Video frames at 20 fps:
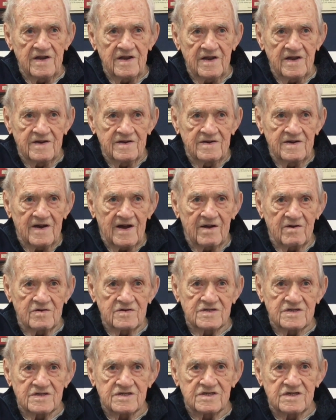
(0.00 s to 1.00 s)
And I was
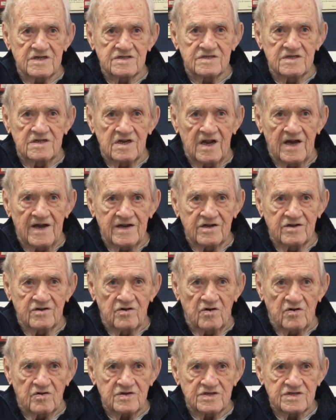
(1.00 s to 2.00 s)
assistant line
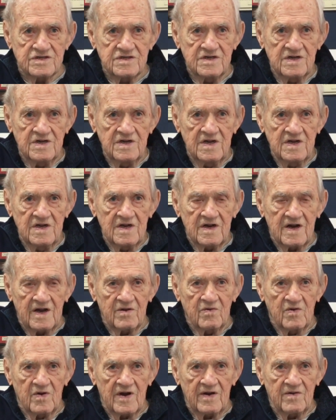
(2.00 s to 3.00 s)
coach. I
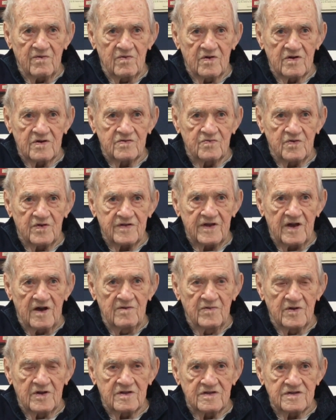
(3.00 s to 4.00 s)
worked with Al
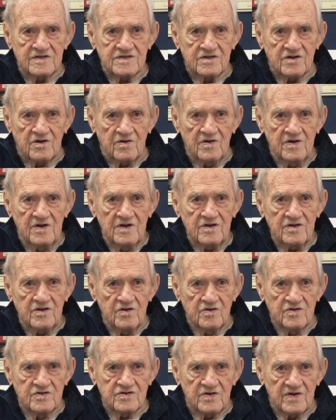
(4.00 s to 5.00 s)
McClisco,
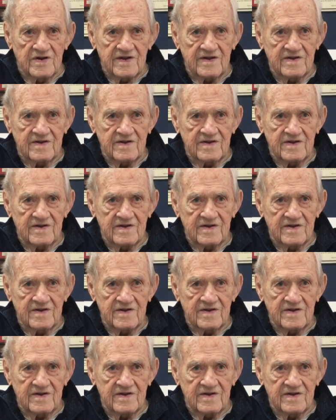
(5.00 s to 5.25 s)
usually.